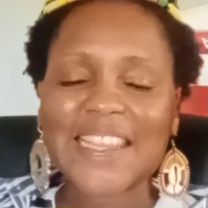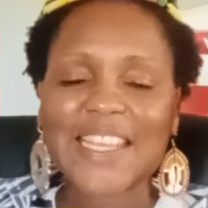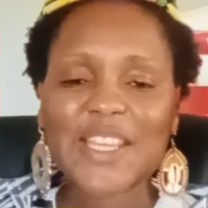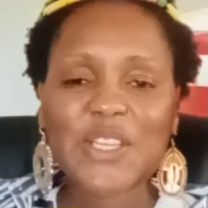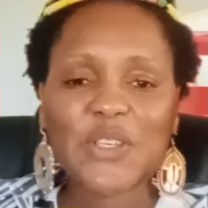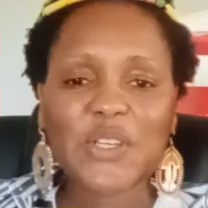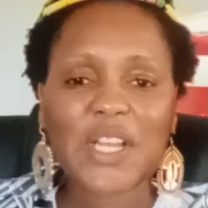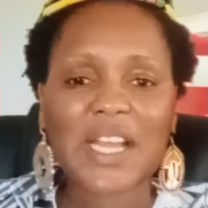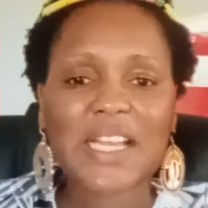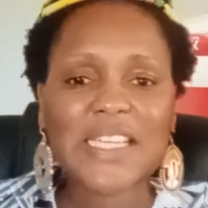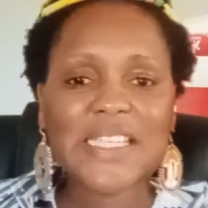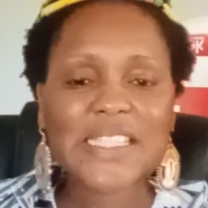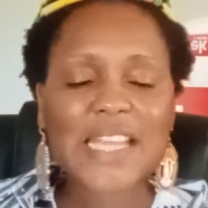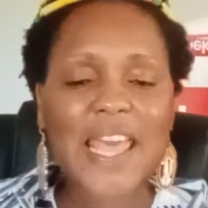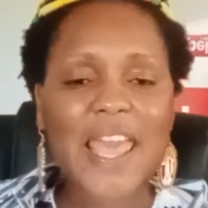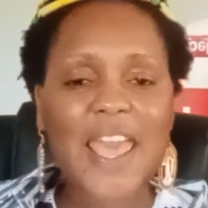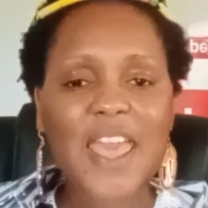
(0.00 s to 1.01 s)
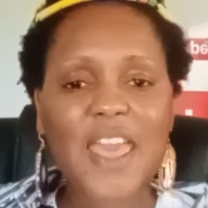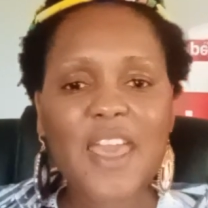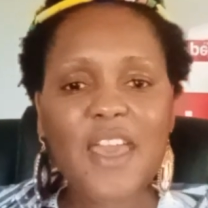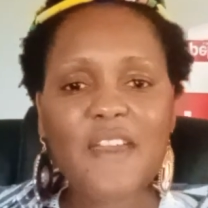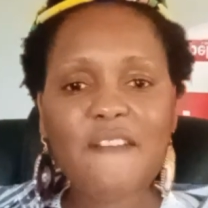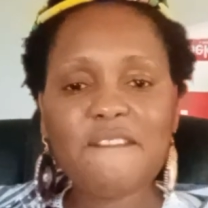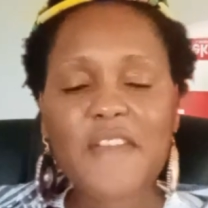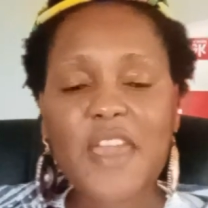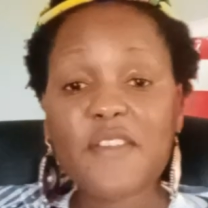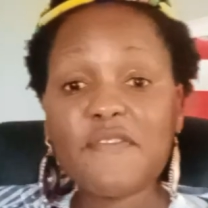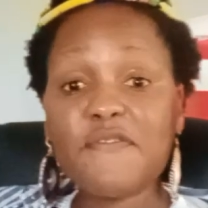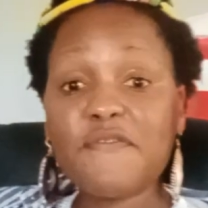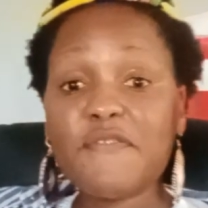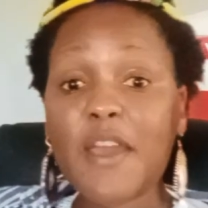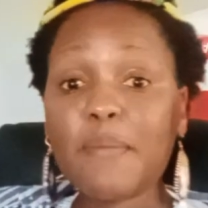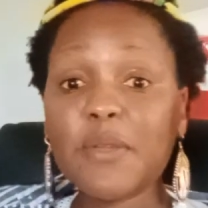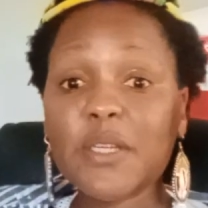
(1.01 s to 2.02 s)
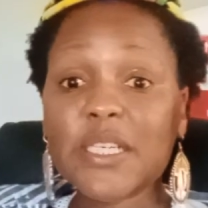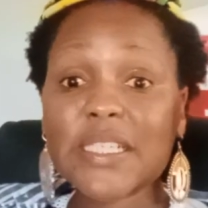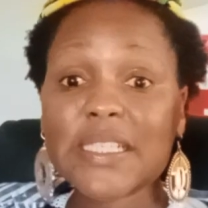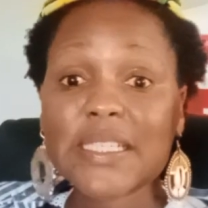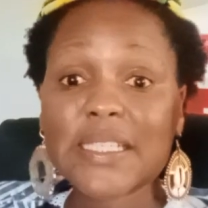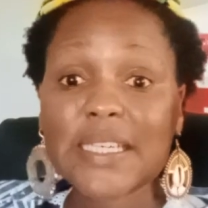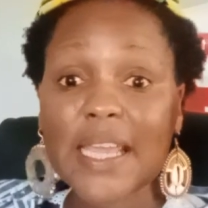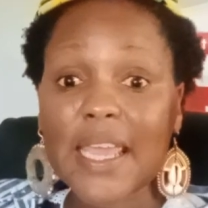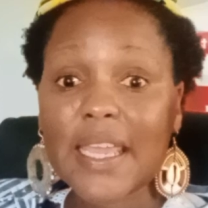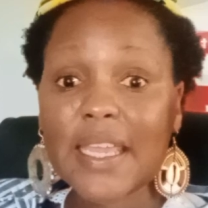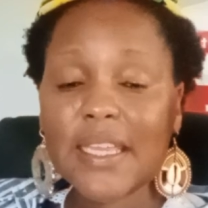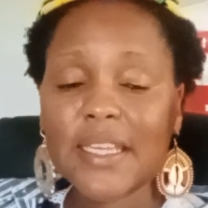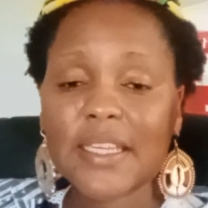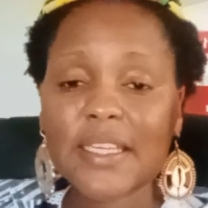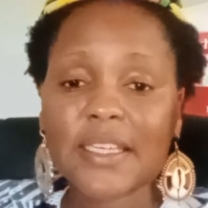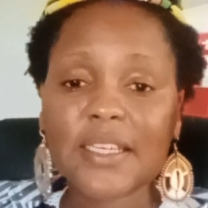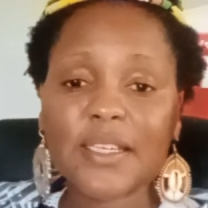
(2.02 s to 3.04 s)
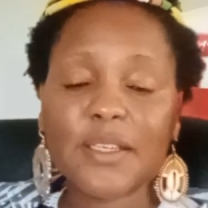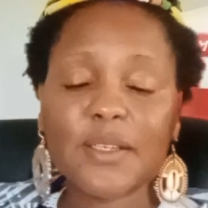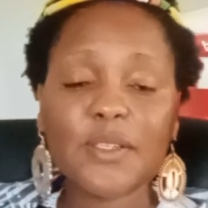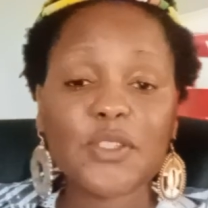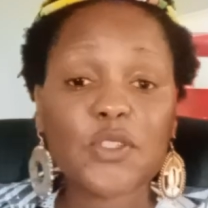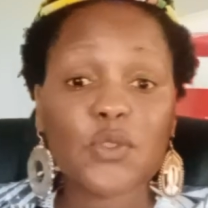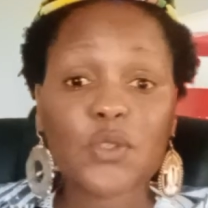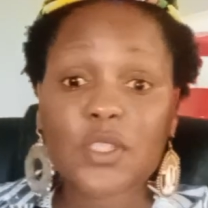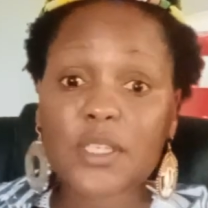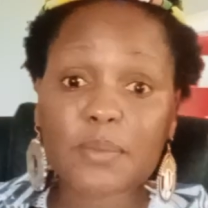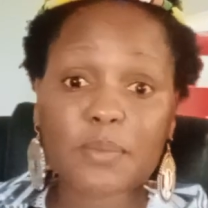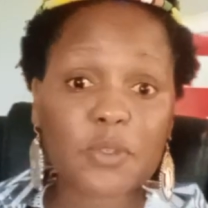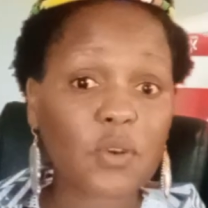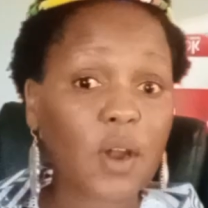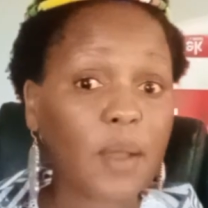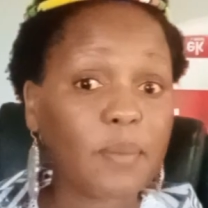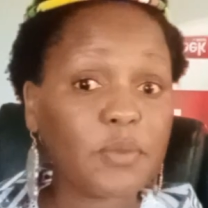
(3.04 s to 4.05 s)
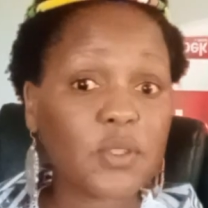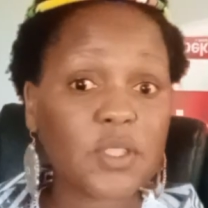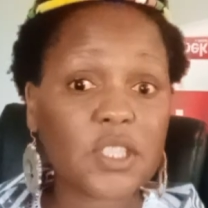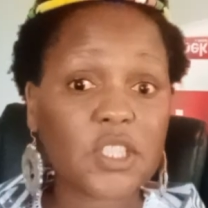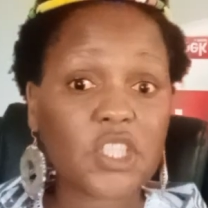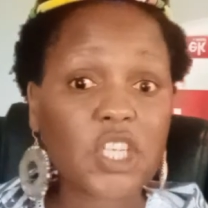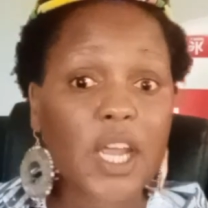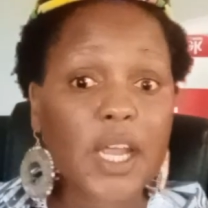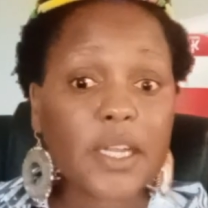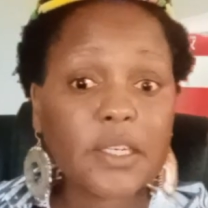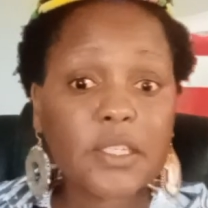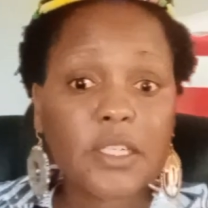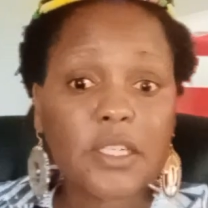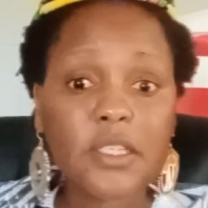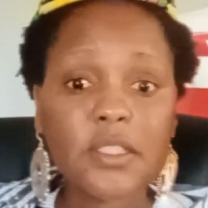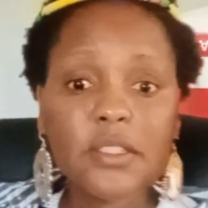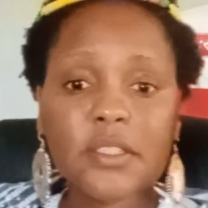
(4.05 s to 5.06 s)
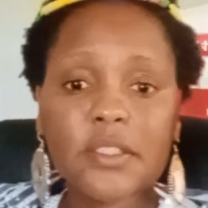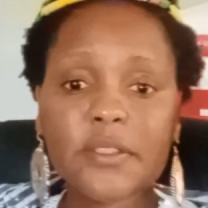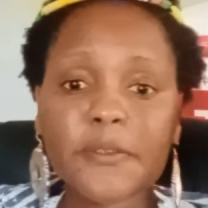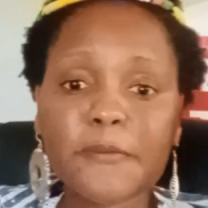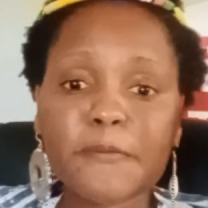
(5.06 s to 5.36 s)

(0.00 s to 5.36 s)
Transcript: Thank you guys. Have a fabulous day. Do subscribe to the channel.